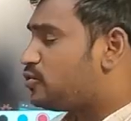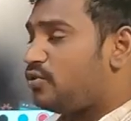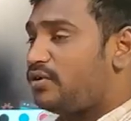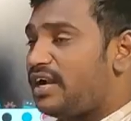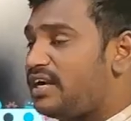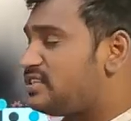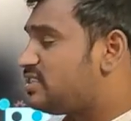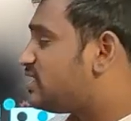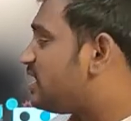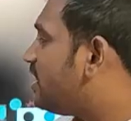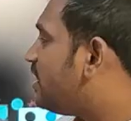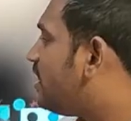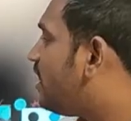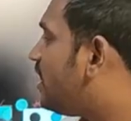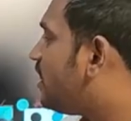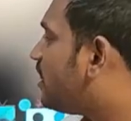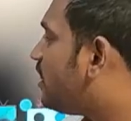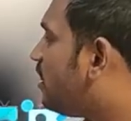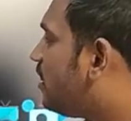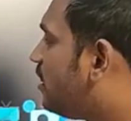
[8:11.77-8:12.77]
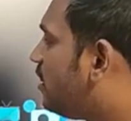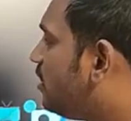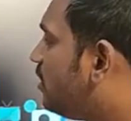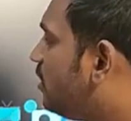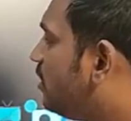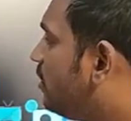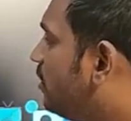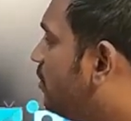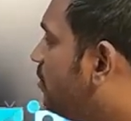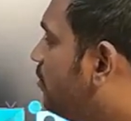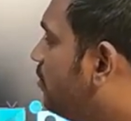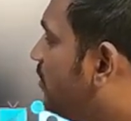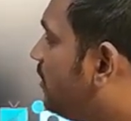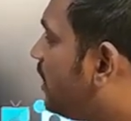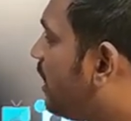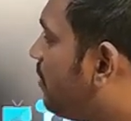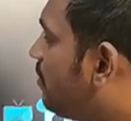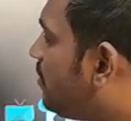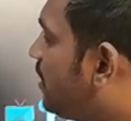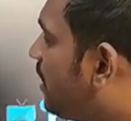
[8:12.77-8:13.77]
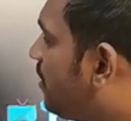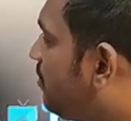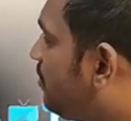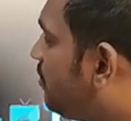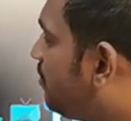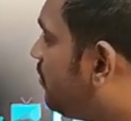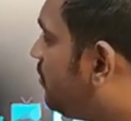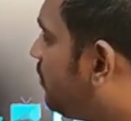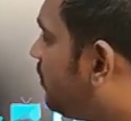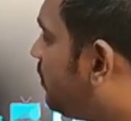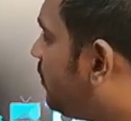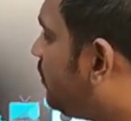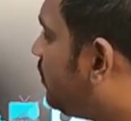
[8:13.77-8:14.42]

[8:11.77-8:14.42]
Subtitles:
students send data MM,